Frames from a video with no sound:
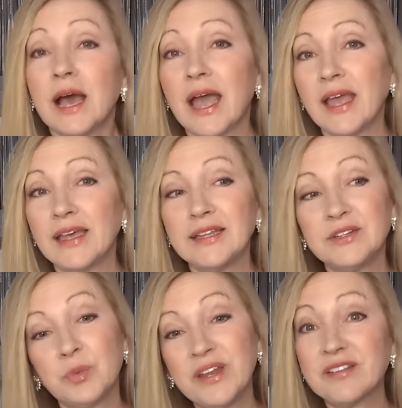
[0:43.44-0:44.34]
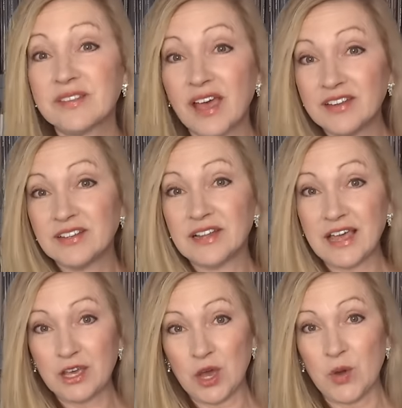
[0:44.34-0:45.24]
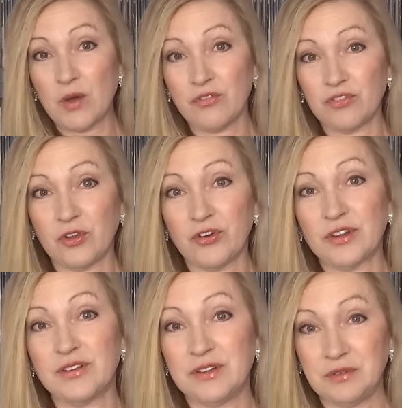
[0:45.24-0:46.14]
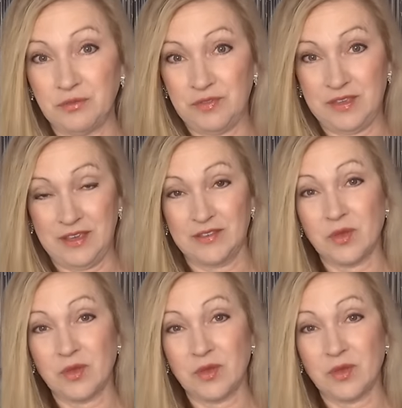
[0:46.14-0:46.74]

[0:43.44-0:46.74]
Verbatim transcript: and we decide to let go of certain things.